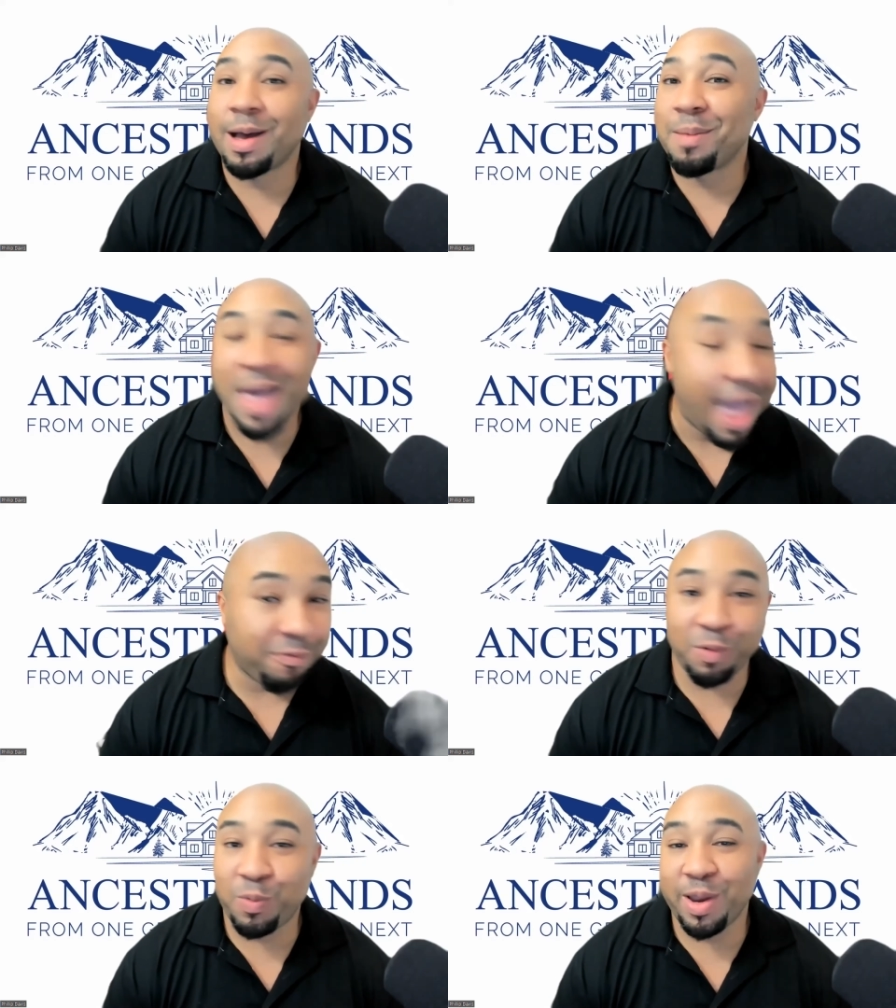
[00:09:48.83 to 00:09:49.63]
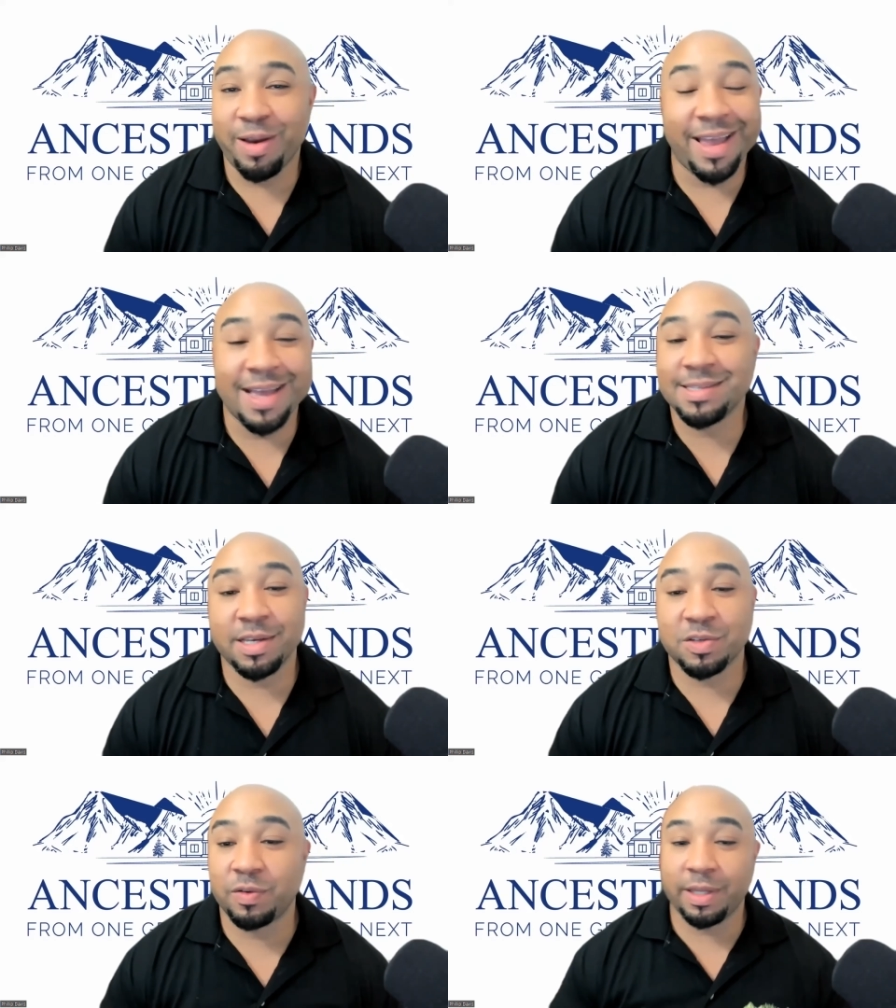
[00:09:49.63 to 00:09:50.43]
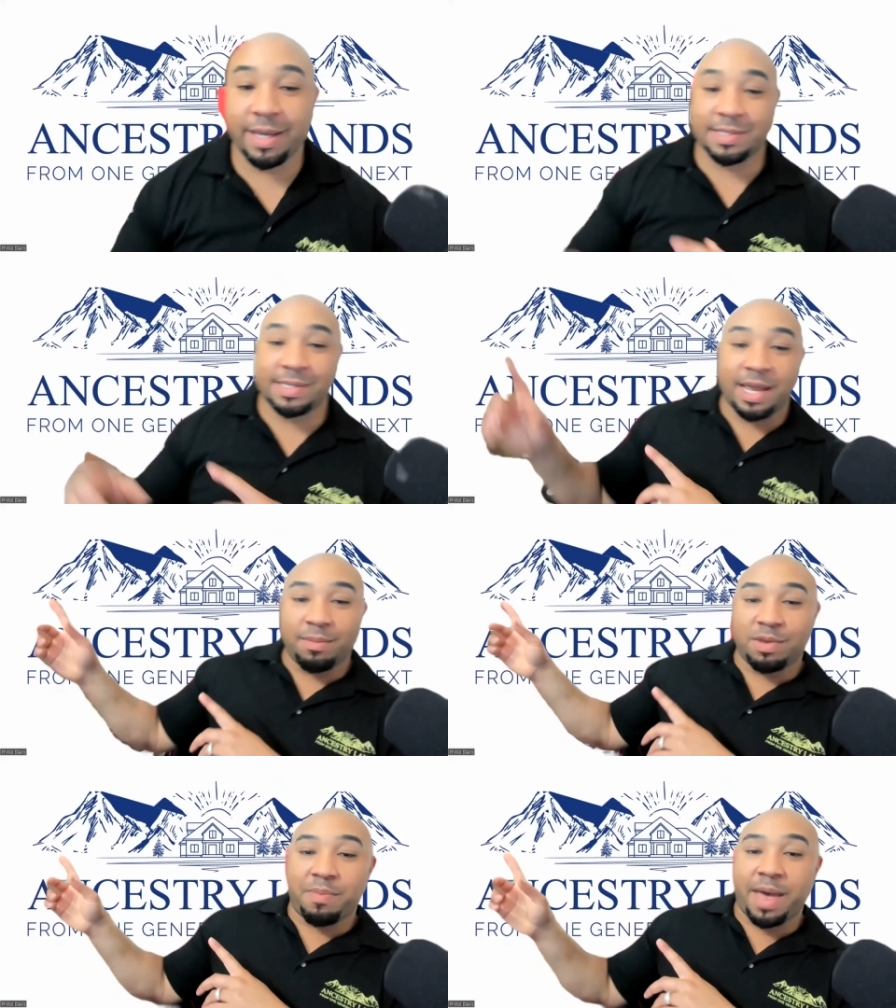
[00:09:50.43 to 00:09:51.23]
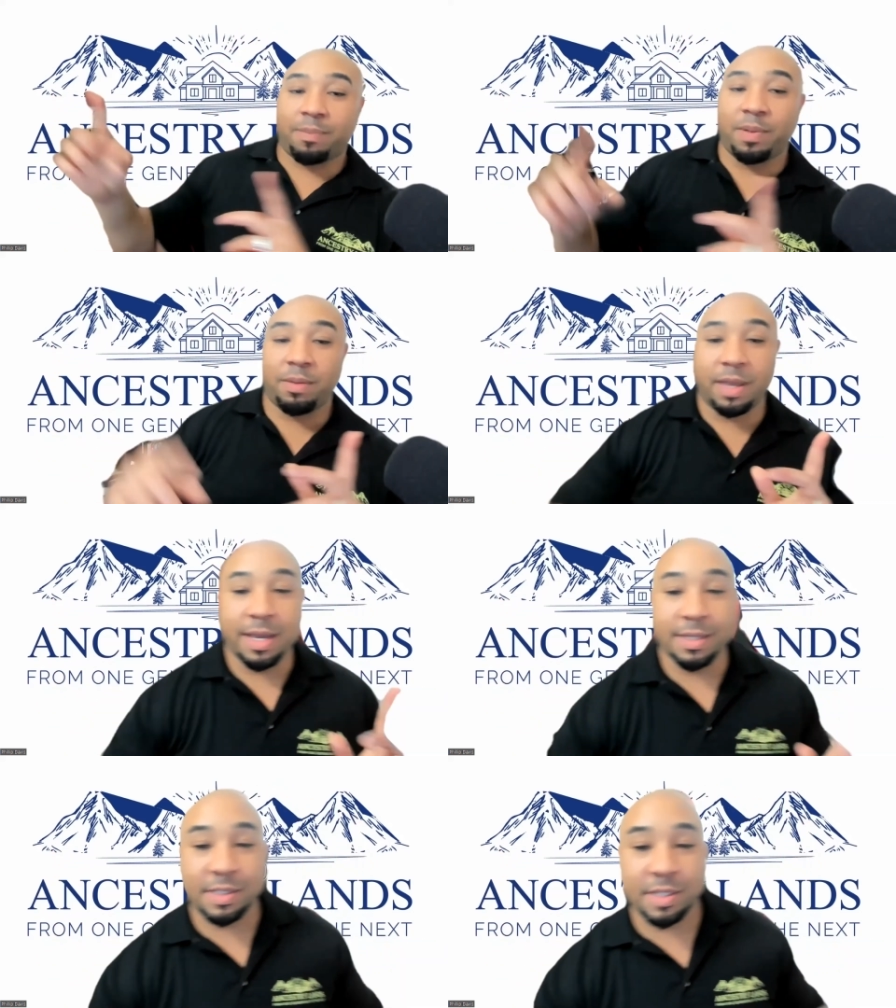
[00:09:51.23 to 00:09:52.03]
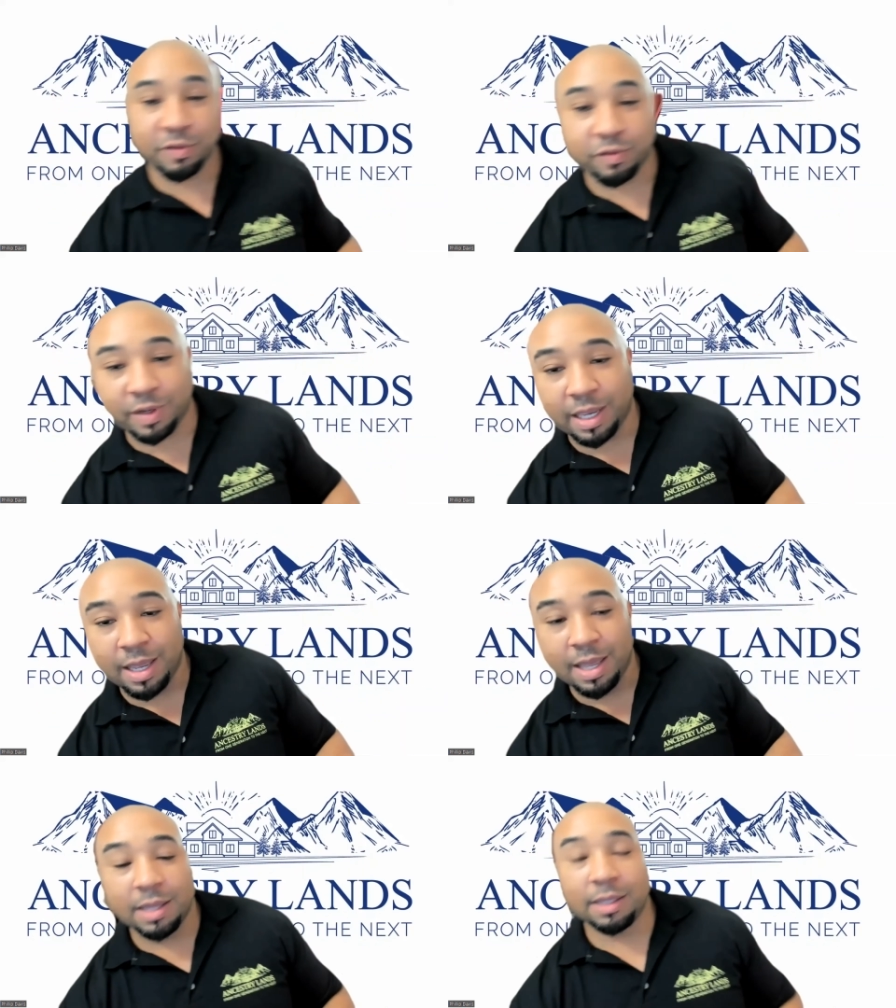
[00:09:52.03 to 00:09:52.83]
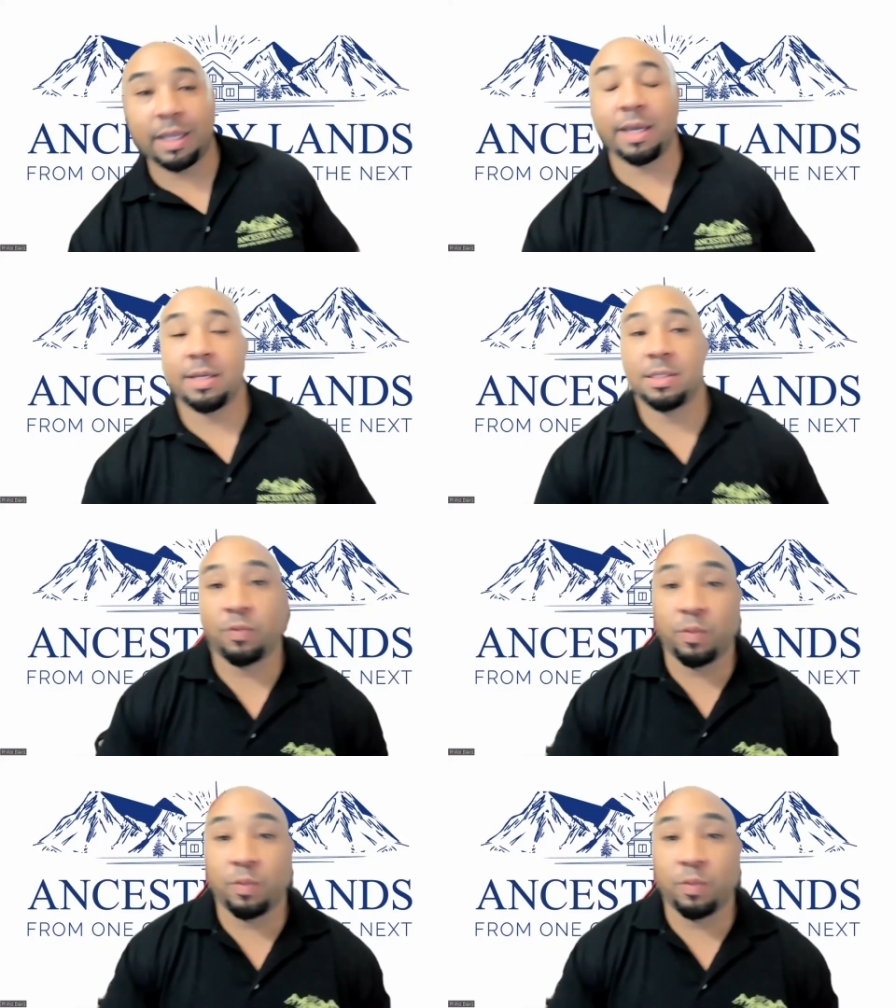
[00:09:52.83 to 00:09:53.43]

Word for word: I'm everywhere. Ancestry Lands. Name in the back, baby. Ancestry Lands.